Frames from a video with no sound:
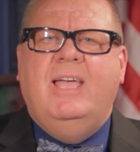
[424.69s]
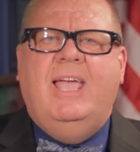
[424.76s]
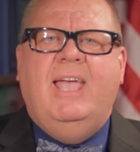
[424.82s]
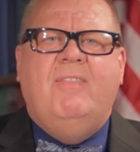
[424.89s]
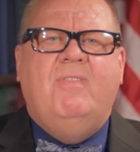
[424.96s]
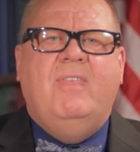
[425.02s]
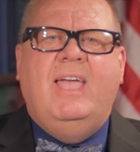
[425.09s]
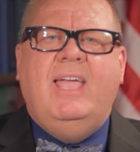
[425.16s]

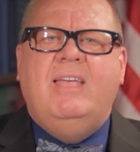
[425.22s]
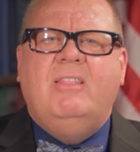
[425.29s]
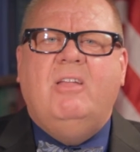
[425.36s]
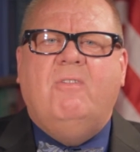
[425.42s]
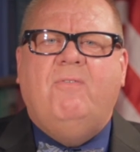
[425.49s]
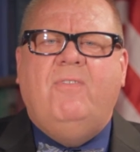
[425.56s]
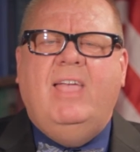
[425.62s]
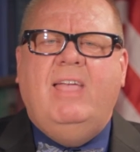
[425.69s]
and they and
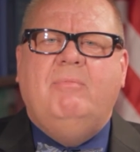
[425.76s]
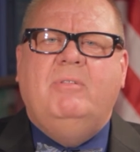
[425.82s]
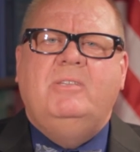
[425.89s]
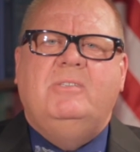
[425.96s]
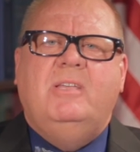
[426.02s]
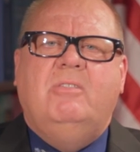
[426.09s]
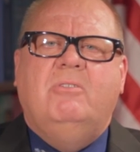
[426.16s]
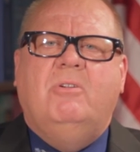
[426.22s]
their
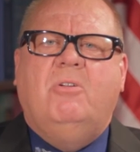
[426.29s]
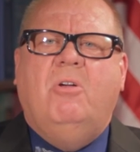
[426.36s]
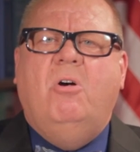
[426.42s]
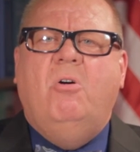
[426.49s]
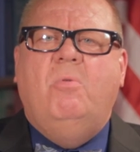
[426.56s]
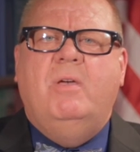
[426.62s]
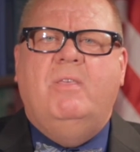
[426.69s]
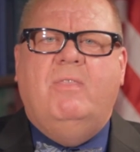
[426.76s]
families either
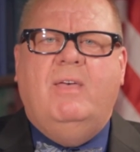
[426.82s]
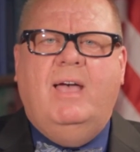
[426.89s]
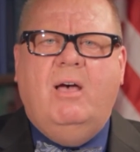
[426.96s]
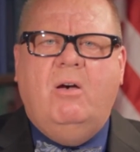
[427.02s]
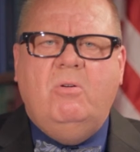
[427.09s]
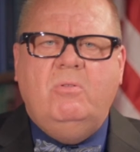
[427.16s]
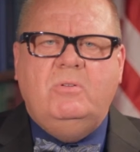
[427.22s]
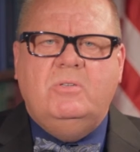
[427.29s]
go
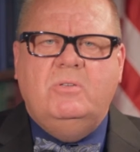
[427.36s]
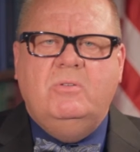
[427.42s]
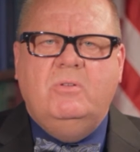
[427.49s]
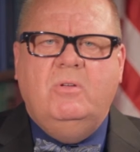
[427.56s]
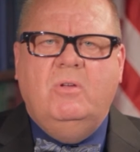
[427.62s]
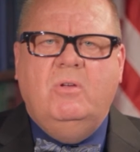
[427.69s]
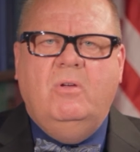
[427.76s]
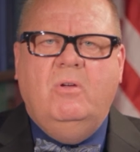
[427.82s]
without
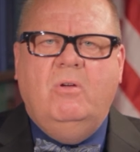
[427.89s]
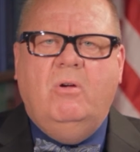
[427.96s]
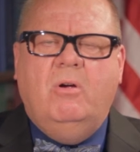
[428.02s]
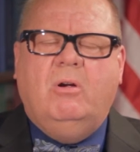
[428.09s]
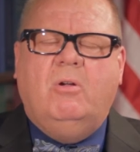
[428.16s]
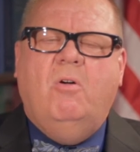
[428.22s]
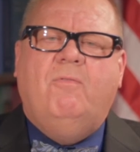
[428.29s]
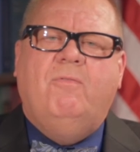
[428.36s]

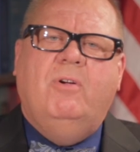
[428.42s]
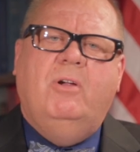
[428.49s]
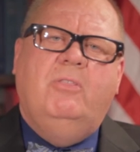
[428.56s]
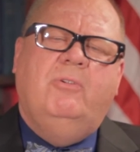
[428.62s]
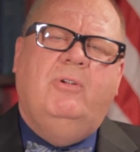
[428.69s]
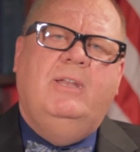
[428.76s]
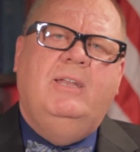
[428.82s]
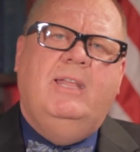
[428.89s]
or go
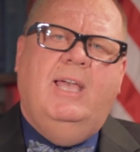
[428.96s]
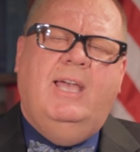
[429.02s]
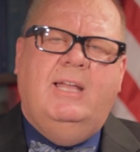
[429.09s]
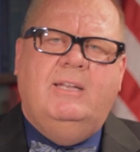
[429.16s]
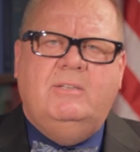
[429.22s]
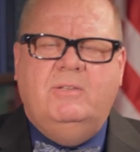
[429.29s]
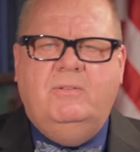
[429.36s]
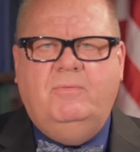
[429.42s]
further in
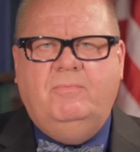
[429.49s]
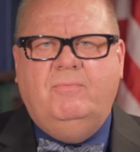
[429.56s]
debt.